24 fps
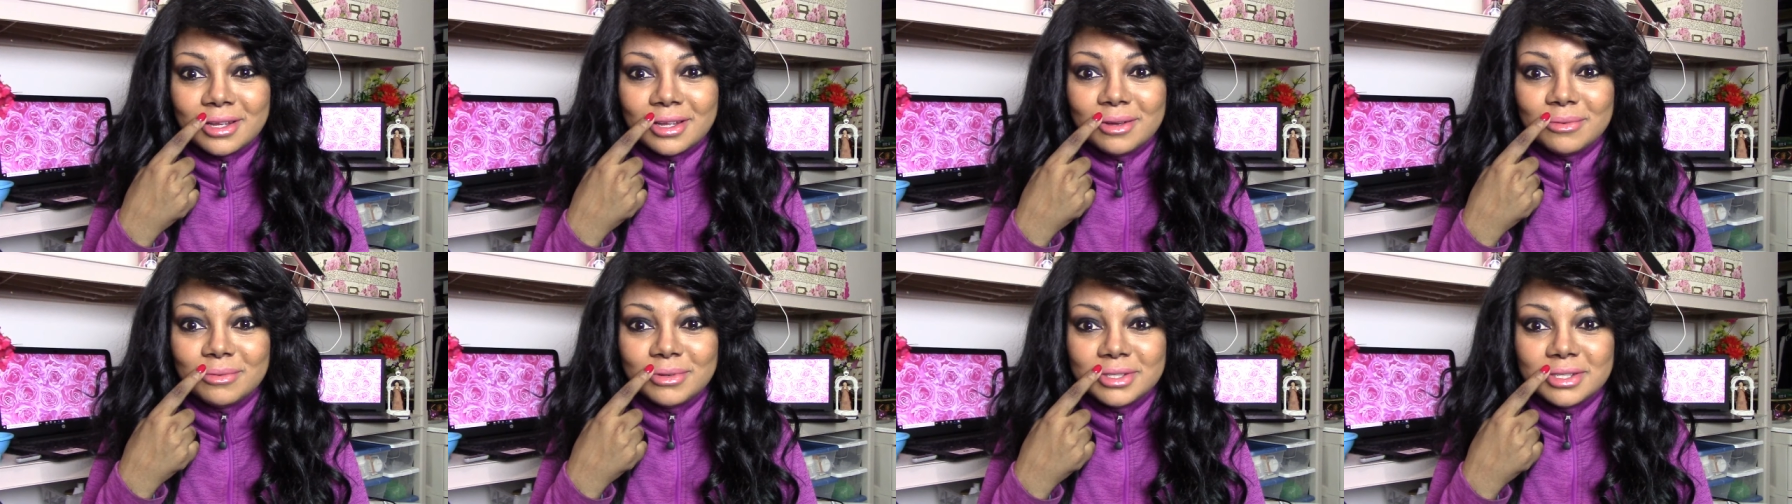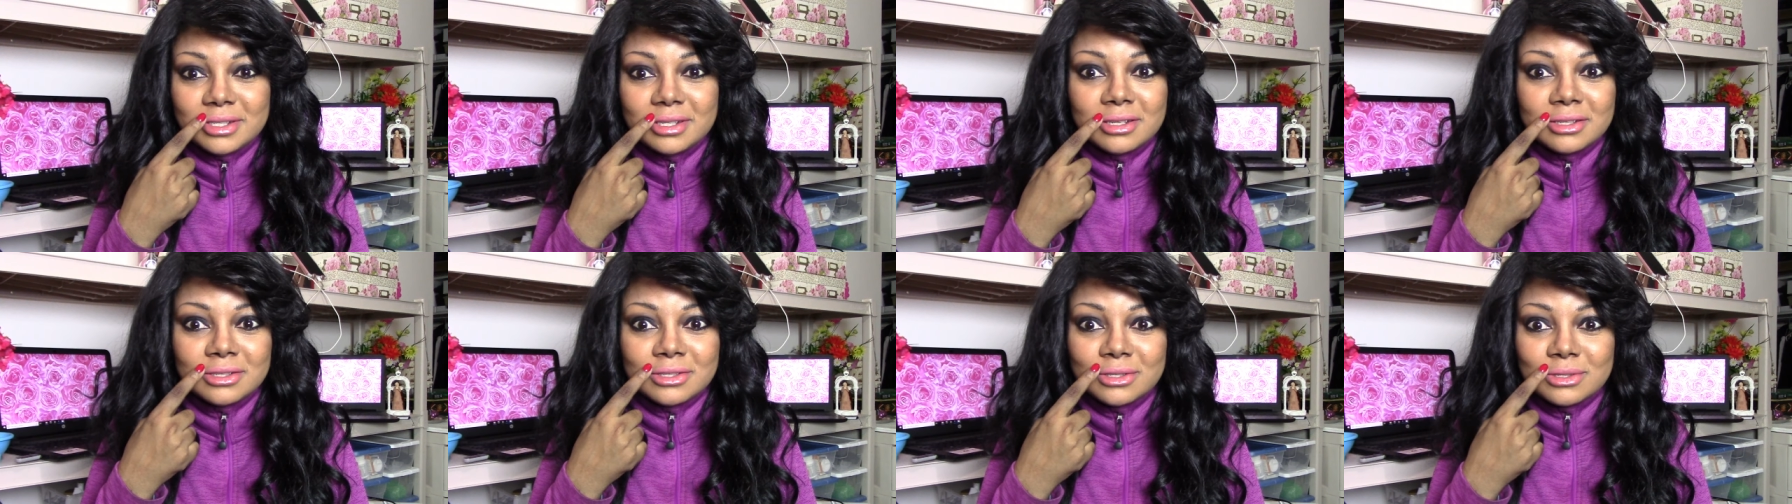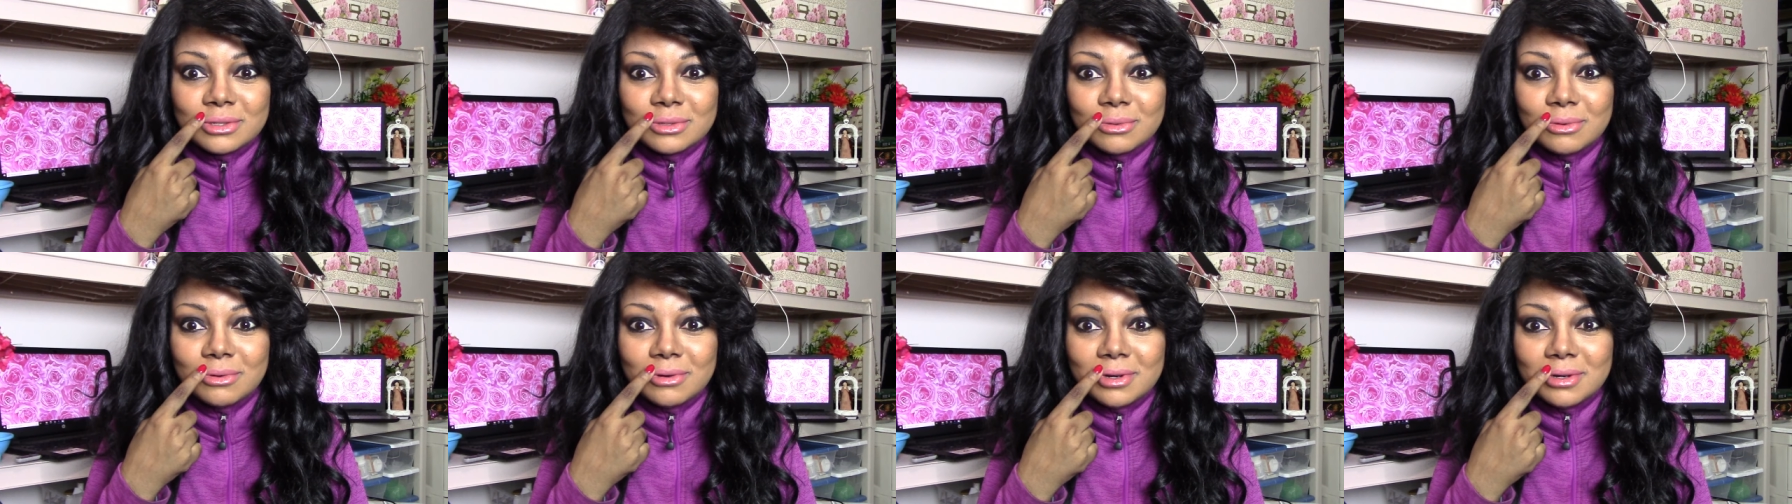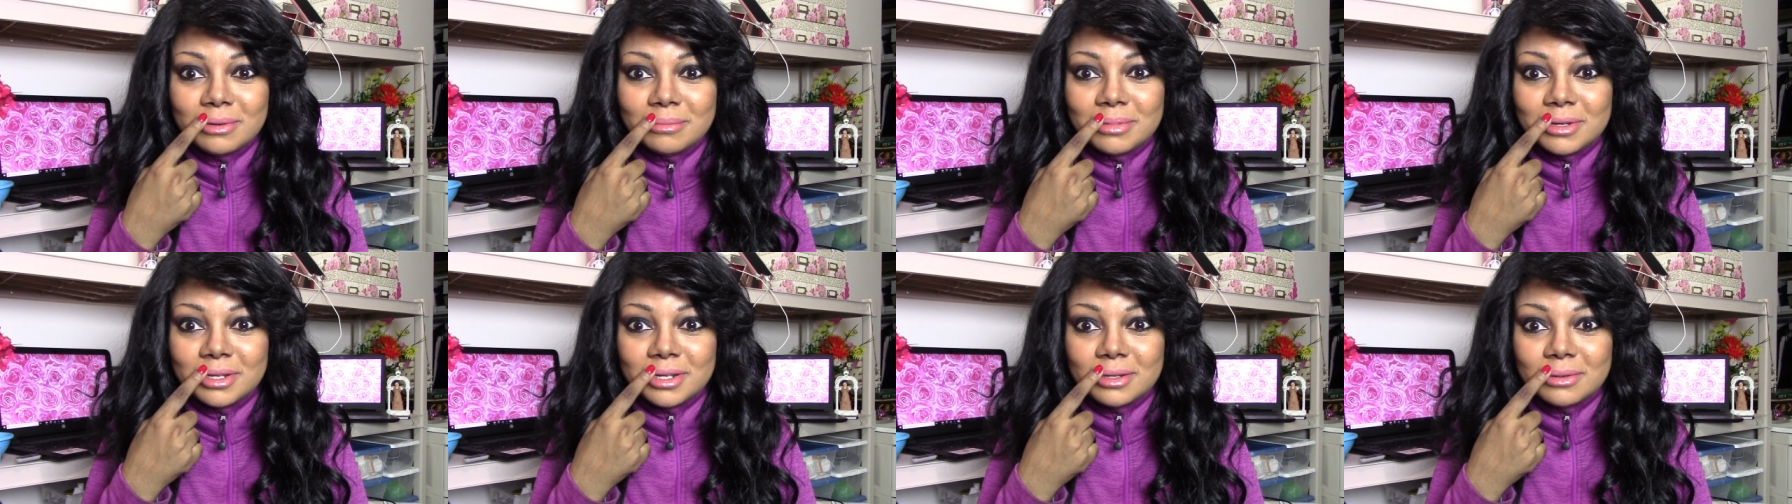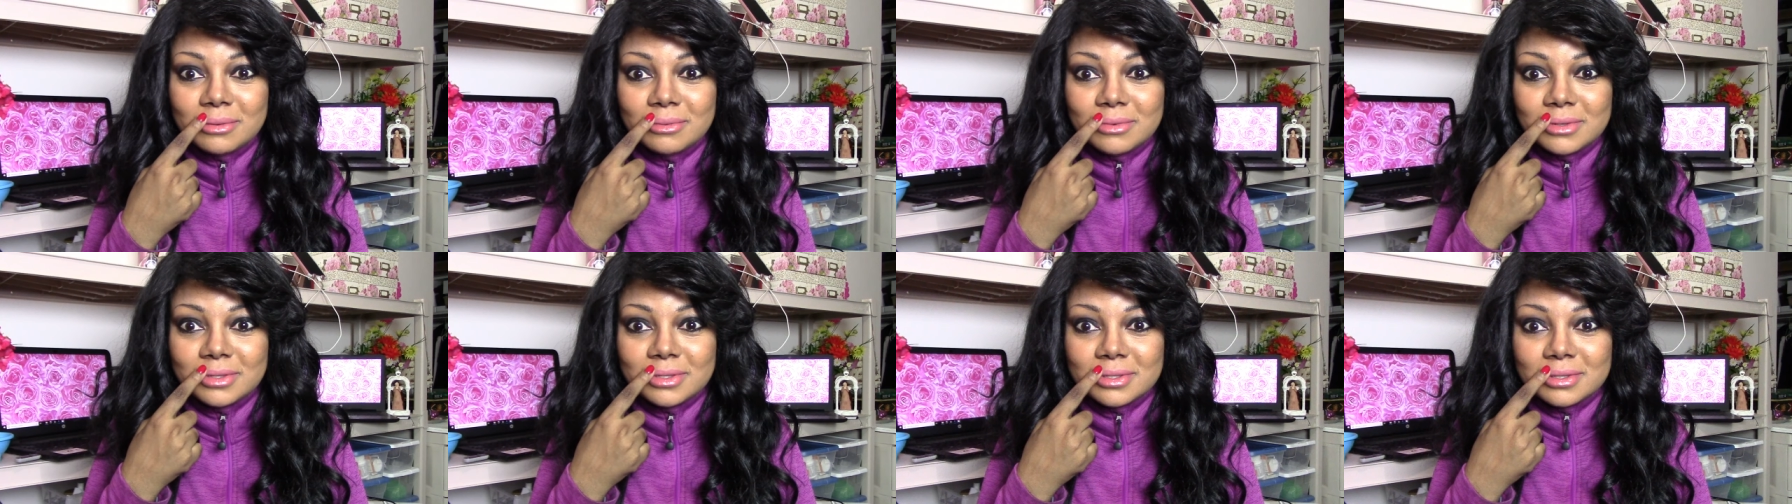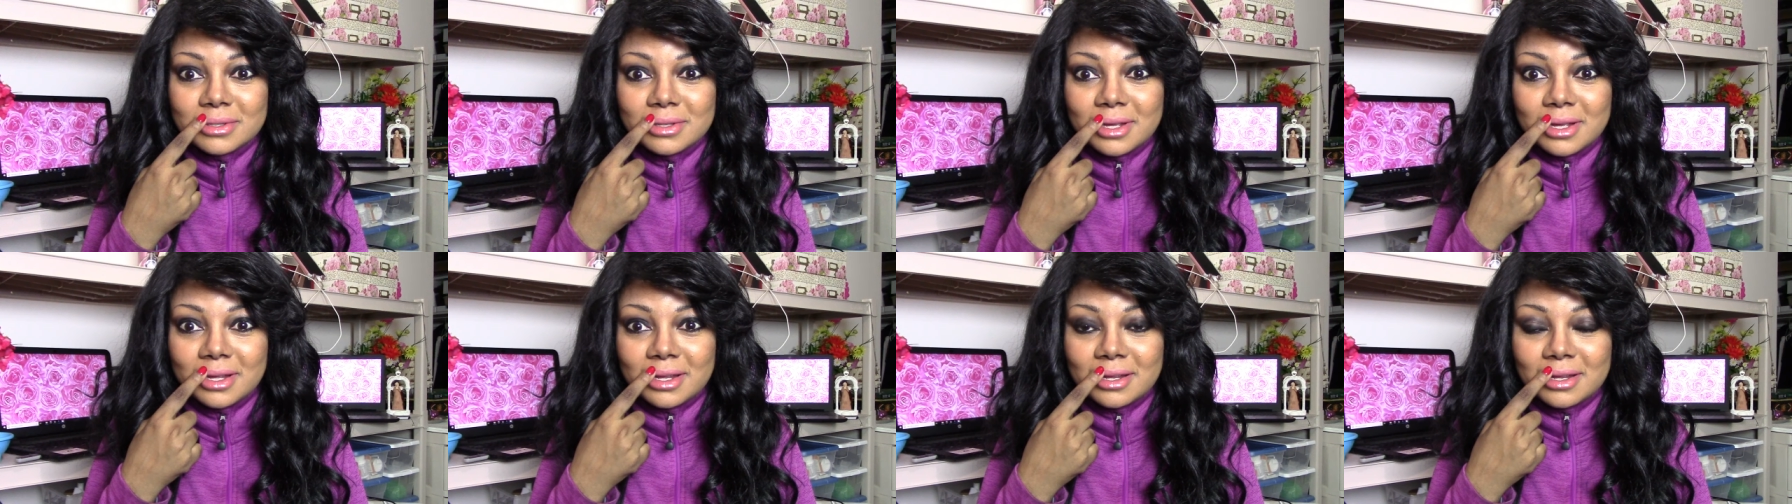it wasn't a sore, but it
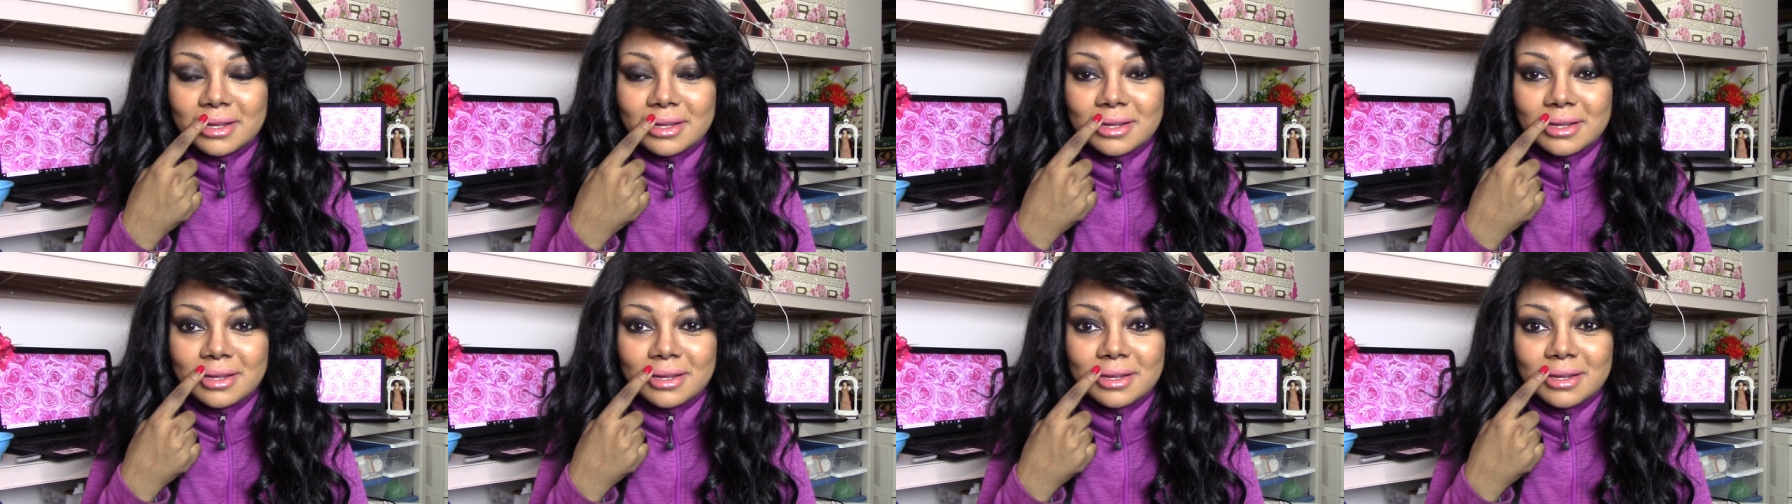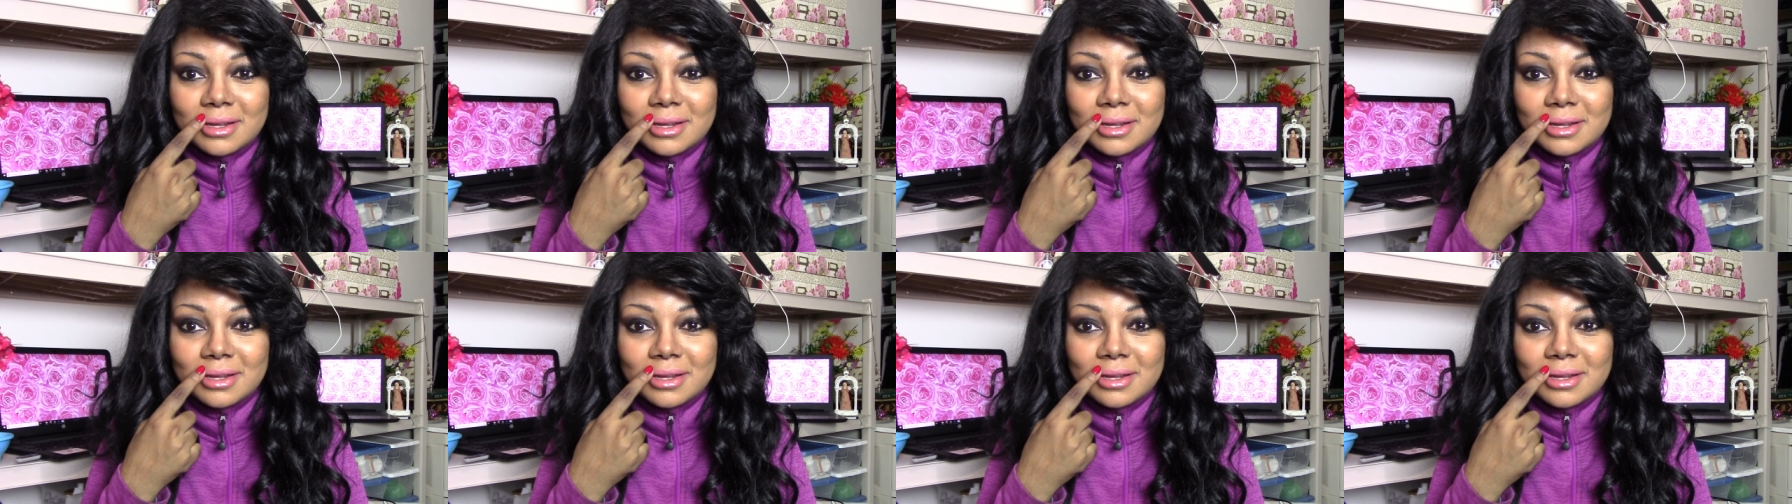was like,